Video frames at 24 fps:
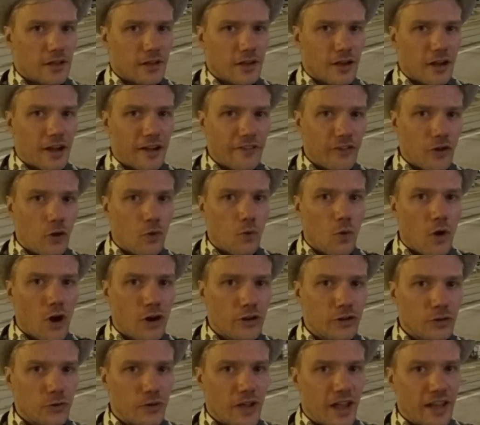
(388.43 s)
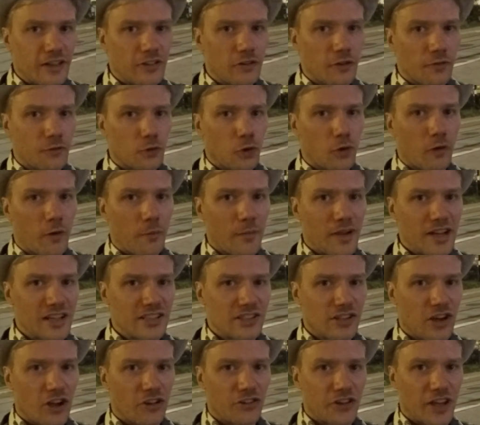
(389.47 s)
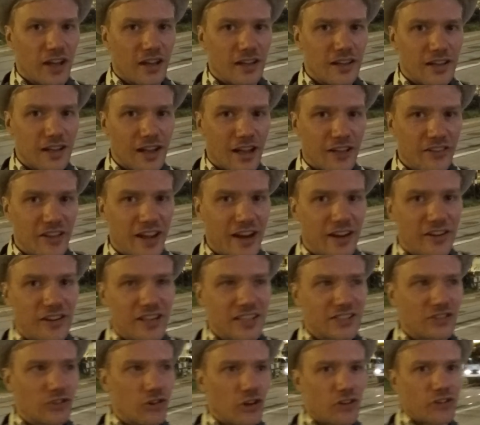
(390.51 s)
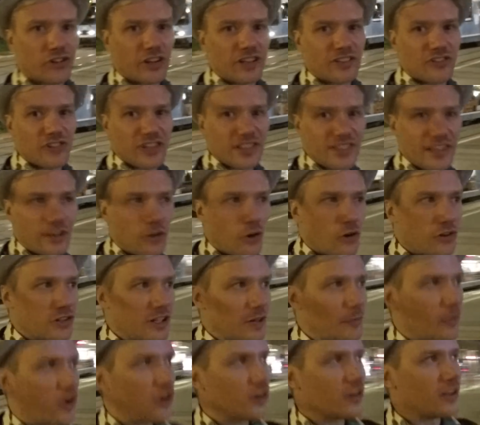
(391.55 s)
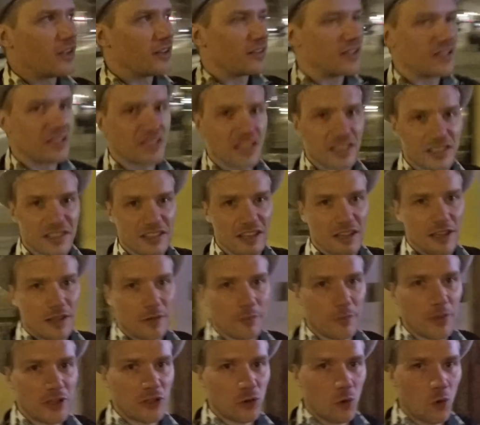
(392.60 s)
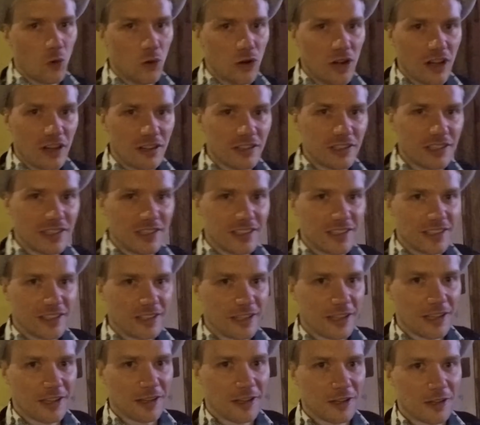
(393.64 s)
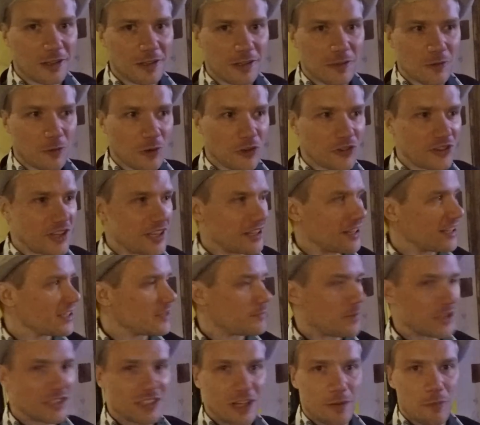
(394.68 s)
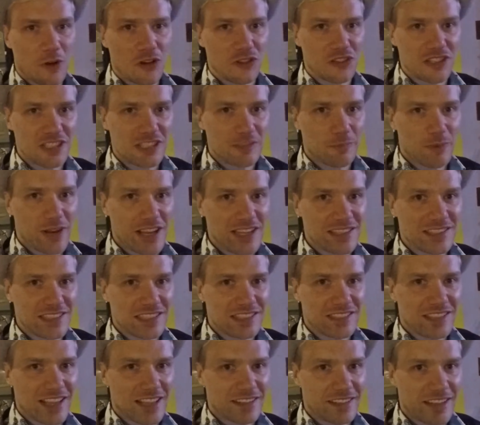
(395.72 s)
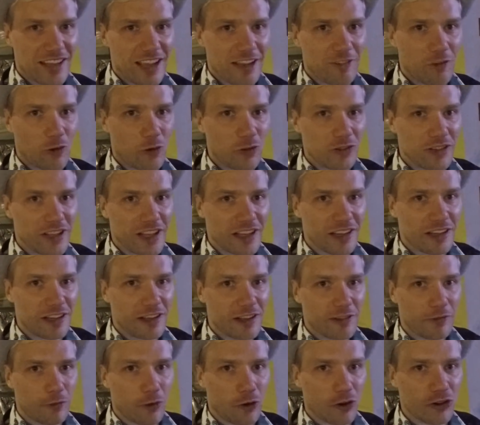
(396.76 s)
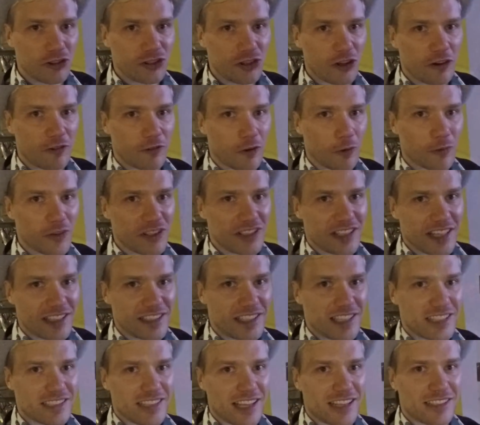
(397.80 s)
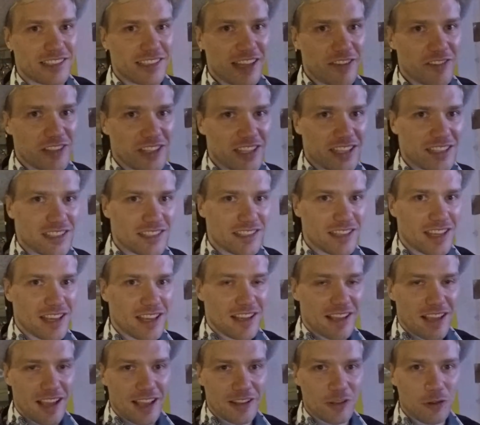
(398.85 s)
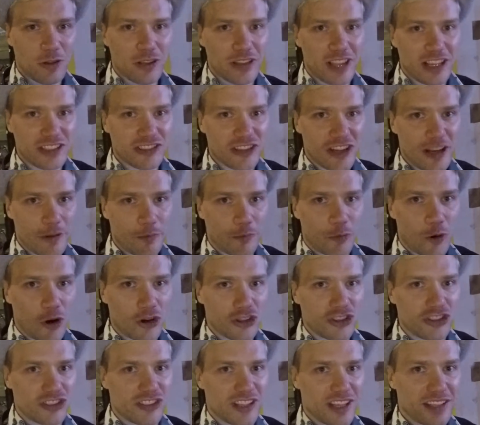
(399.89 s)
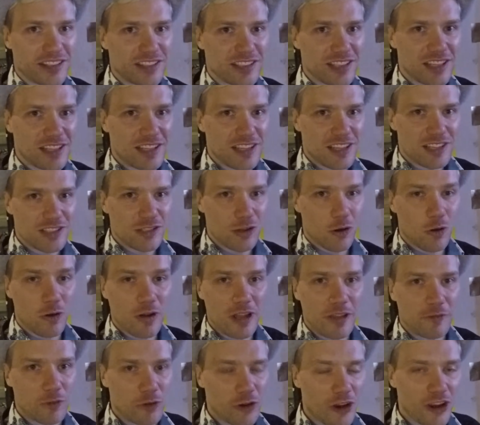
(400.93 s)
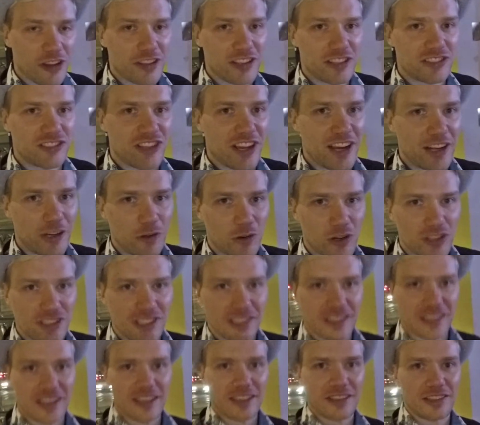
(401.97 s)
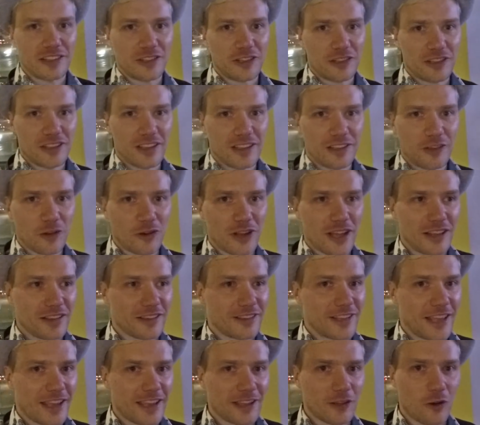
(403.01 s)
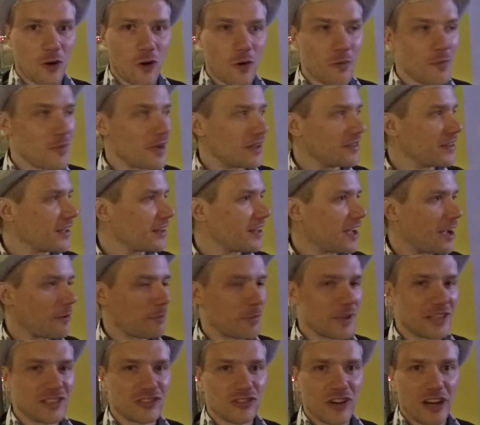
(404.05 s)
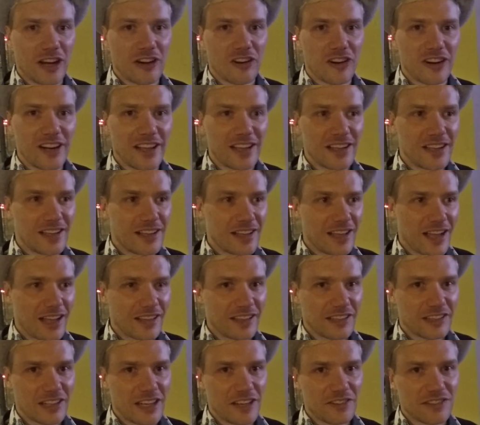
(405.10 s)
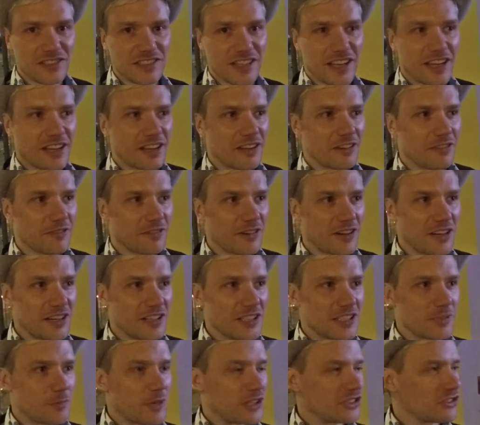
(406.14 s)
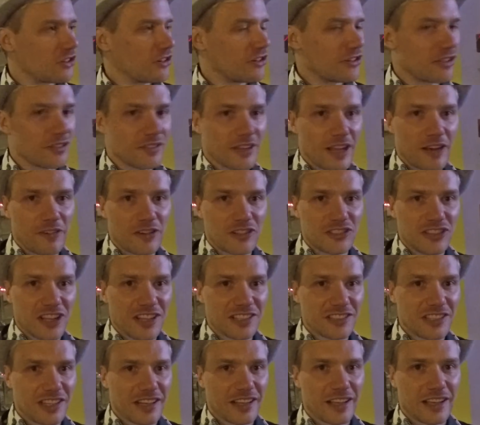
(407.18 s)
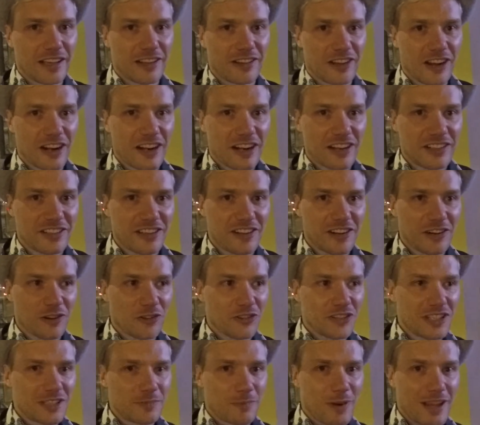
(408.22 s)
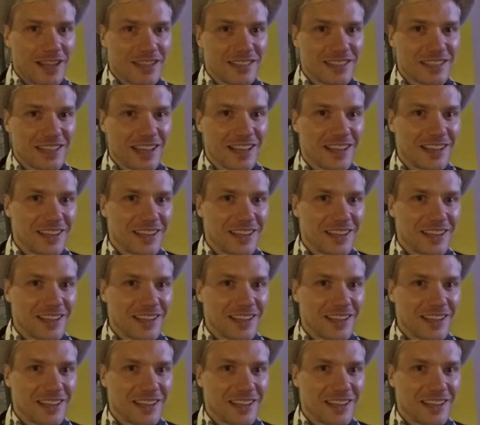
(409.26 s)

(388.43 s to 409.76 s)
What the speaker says: I have now walked to the end of Thorvald Meyers gate, and here is a rather interesting cocktail bar. This is Bettola. One thing that's special about this place is that they have only furniture from the 60s and 70s, and you can actually purchase it. So if you like the chair you are sitting in, you can take it home, and that happens regularly, and it leaves a very special, ever-changing character on this place.